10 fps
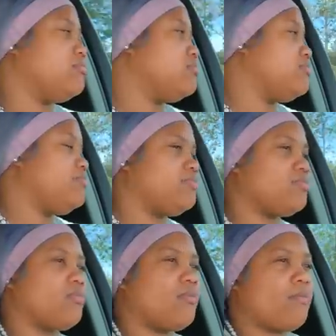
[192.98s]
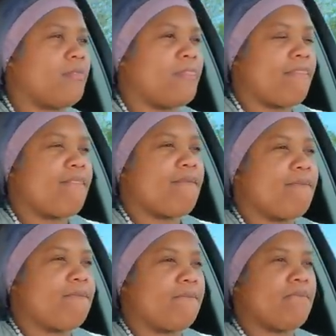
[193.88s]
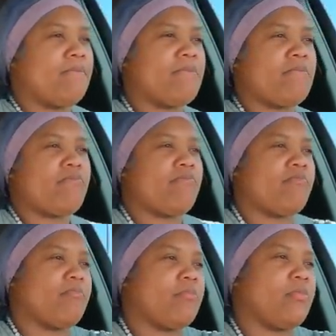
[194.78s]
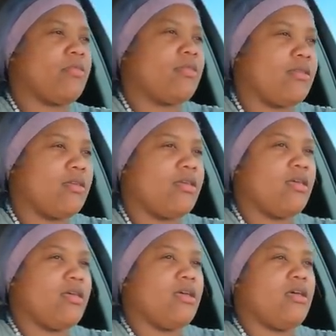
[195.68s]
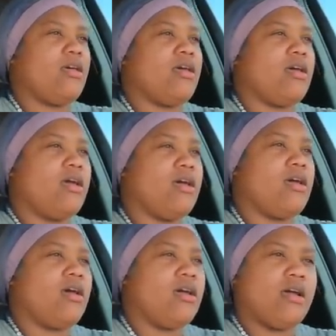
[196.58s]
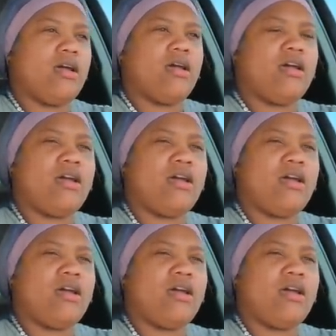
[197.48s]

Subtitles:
(silent)